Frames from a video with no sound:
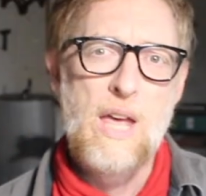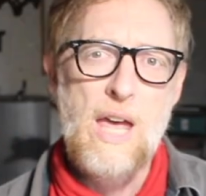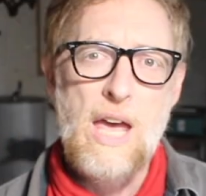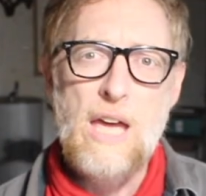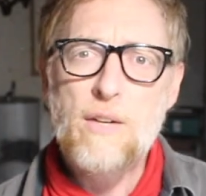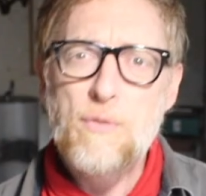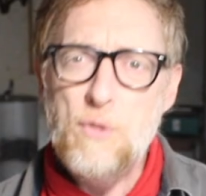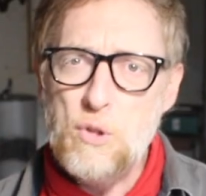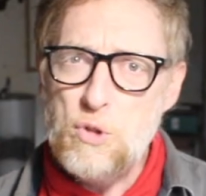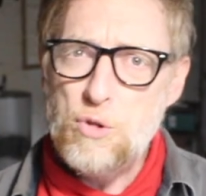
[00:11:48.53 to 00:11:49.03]

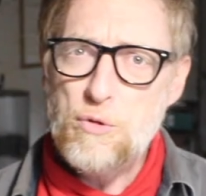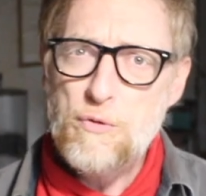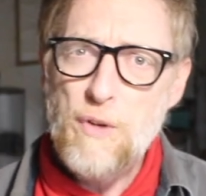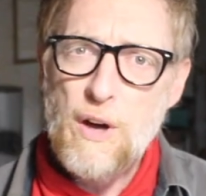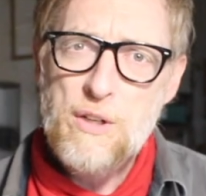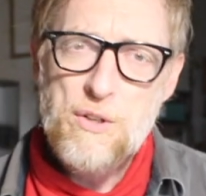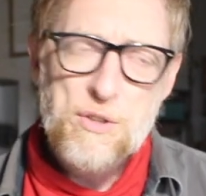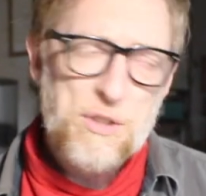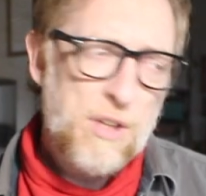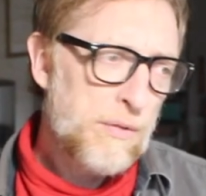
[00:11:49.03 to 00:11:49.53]
And if you do
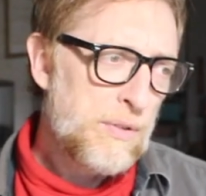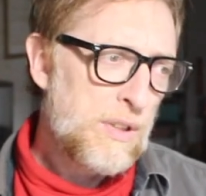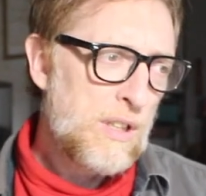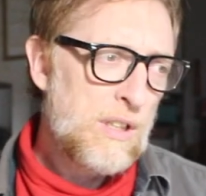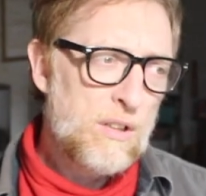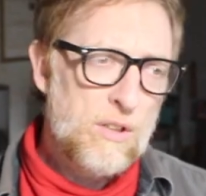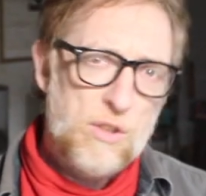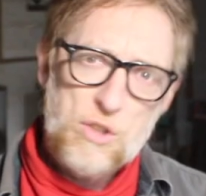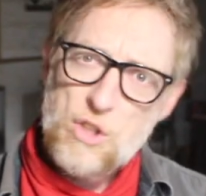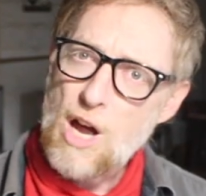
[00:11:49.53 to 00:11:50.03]
find yourself
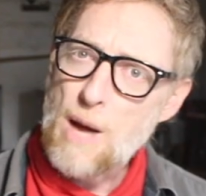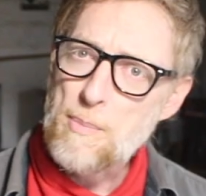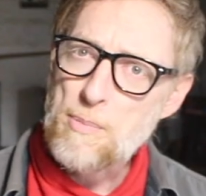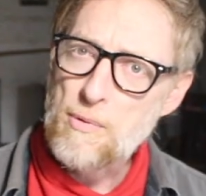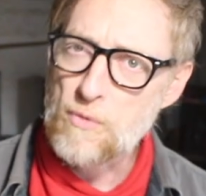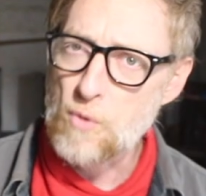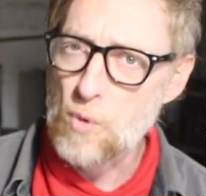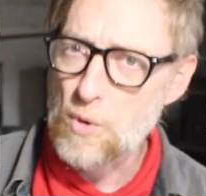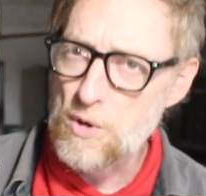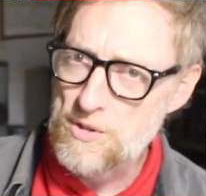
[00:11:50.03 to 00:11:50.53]
needing to shop,
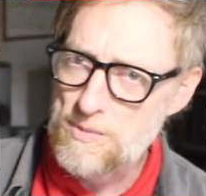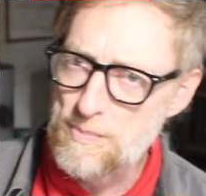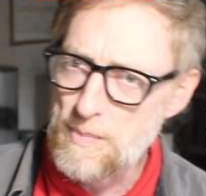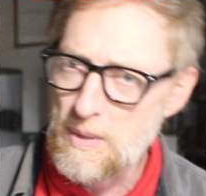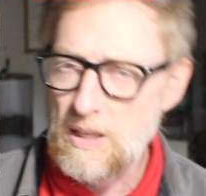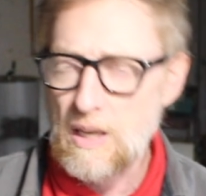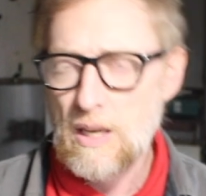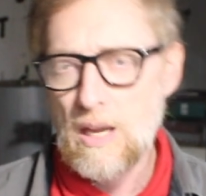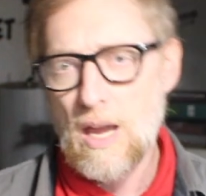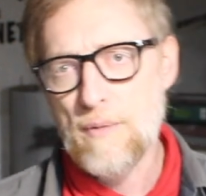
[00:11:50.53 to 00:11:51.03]
of course,
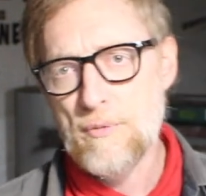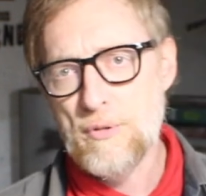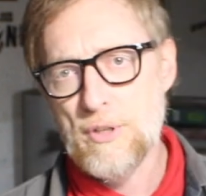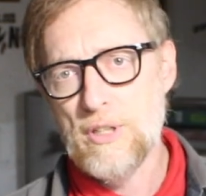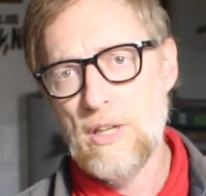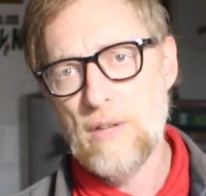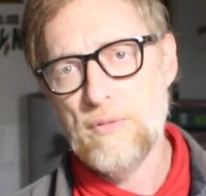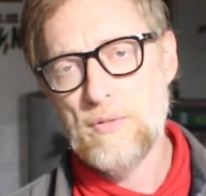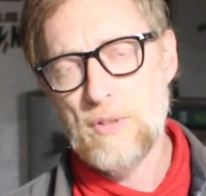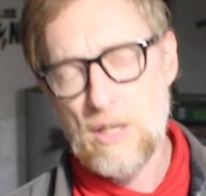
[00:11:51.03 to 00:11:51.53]
making every
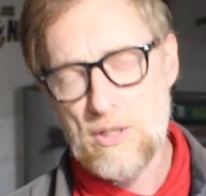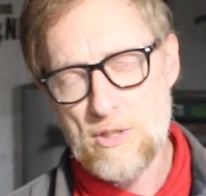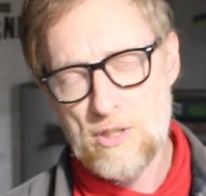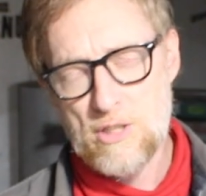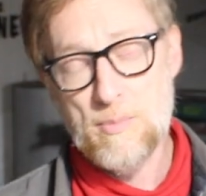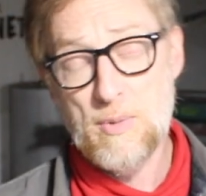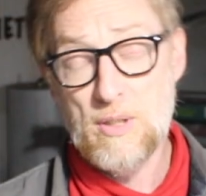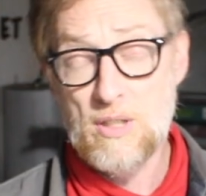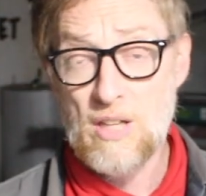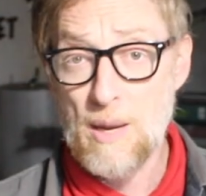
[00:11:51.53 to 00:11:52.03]
gift gets
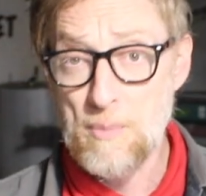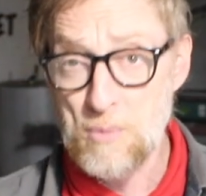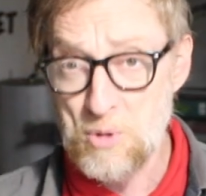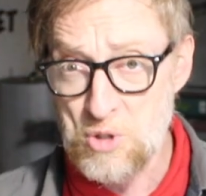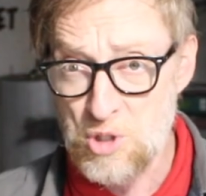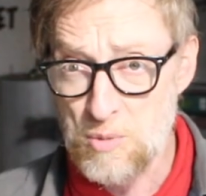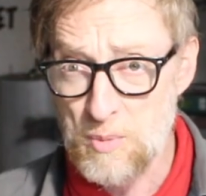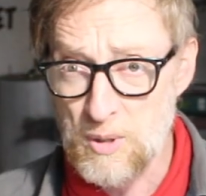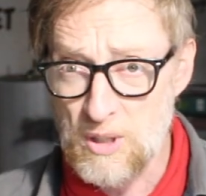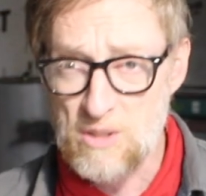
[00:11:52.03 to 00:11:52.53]
to be time
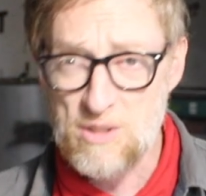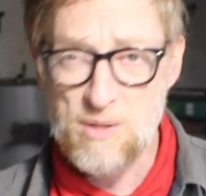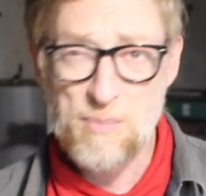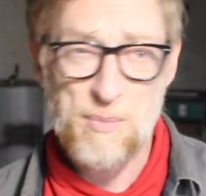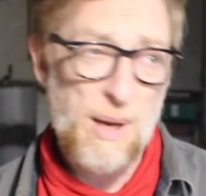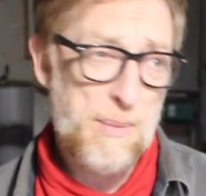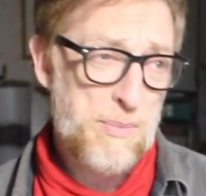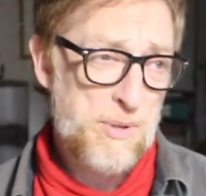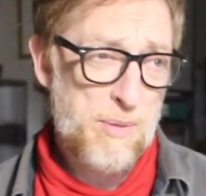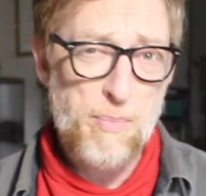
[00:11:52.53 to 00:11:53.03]
consuming and
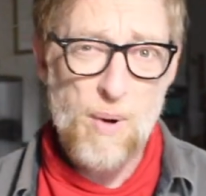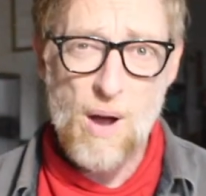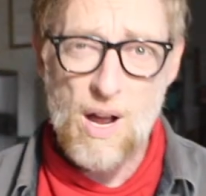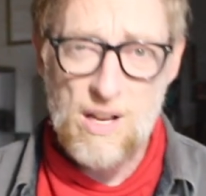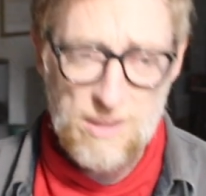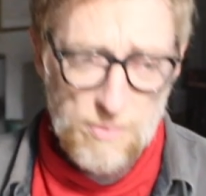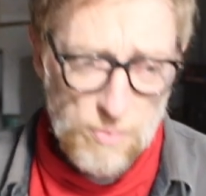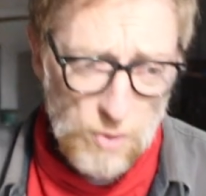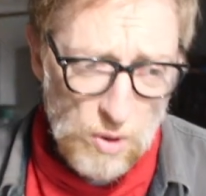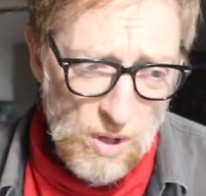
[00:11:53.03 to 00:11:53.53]
sometimes
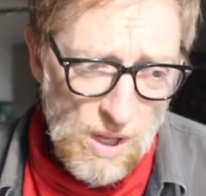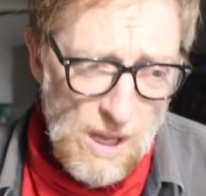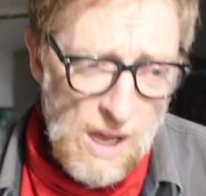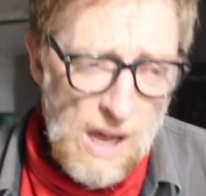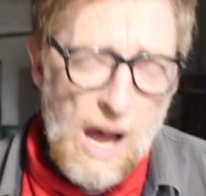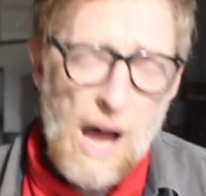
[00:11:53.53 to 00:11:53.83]
impossible.